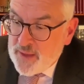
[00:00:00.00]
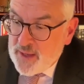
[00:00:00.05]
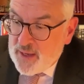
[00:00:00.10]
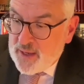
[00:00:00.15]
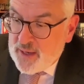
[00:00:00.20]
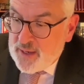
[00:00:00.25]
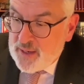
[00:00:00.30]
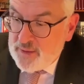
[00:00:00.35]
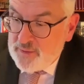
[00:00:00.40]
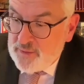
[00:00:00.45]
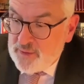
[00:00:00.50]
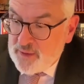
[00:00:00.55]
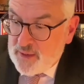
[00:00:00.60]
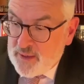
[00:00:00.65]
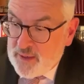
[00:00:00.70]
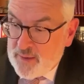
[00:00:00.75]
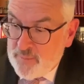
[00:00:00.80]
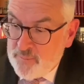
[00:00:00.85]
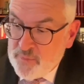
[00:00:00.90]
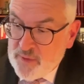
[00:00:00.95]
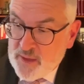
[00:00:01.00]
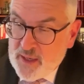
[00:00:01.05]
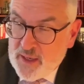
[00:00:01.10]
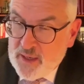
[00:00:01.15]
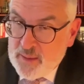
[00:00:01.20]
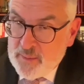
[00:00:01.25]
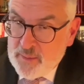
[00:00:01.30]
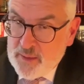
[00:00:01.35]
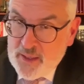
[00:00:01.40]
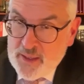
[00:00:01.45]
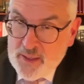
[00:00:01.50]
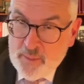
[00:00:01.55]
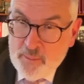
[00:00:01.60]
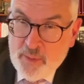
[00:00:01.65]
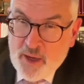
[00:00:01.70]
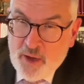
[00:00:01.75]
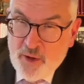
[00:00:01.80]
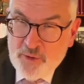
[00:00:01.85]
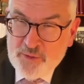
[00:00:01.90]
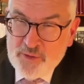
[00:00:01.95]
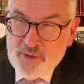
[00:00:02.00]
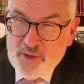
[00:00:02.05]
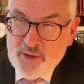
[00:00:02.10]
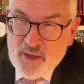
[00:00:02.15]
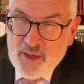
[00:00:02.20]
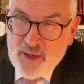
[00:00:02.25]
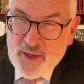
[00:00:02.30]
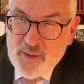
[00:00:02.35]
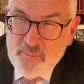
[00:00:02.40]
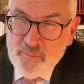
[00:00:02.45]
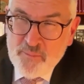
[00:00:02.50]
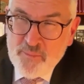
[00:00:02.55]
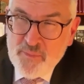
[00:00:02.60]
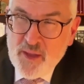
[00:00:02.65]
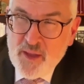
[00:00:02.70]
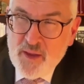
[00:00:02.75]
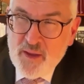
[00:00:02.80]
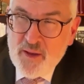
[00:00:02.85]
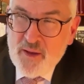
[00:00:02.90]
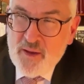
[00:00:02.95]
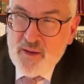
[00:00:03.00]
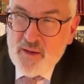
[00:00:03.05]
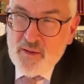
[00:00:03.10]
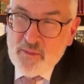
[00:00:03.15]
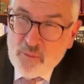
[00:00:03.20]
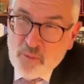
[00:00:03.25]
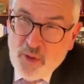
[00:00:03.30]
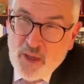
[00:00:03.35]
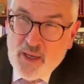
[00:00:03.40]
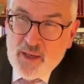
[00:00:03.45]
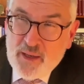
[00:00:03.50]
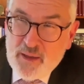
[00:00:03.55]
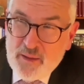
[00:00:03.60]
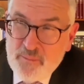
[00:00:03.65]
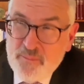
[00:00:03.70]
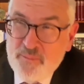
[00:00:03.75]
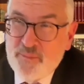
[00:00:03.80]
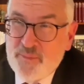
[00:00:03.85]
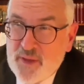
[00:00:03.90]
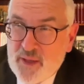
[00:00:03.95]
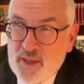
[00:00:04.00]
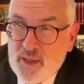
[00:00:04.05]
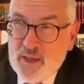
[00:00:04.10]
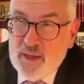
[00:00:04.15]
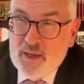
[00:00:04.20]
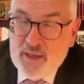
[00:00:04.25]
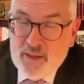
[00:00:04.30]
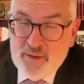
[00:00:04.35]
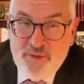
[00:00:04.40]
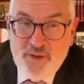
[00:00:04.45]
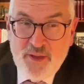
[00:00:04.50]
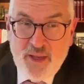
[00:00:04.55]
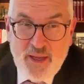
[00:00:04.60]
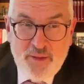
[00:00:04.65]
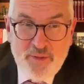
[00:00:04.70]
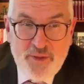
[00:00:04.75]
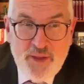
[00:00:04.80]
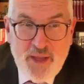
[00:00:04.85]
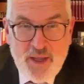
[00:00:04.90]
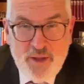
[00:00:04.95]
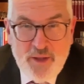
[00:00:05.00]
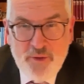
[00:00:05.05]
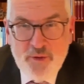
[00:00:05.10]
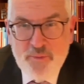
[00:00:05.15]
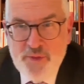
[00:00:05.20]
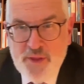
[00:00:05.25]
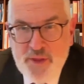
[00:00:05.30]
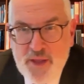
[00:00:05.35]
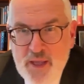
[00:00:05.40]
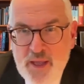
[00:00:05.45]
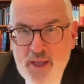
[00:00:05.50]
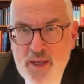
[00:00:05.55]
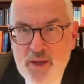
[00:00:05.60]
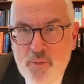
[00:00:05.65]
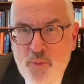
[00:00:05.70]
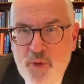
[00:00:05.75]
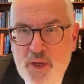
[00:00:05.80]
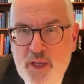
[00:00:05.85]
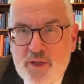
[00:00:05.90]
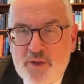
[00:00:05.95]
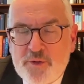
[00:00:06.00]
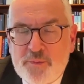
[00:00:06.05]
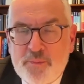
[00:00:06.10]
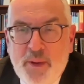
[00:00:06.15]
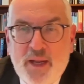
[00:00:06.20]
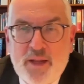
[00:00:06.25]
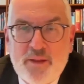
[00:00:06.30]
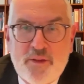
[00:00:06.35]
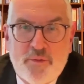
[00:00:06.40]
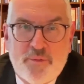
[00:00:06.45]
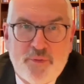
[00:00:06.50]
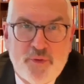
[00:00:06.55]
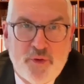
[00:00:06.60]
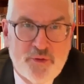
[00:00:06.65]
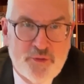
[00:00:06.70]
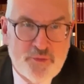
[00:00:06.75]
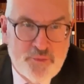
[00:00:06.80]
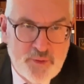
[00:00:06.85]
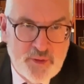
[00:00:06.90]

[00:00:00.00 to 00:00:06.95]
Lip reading: and in about, well, let's say at the end of the year, we expect the first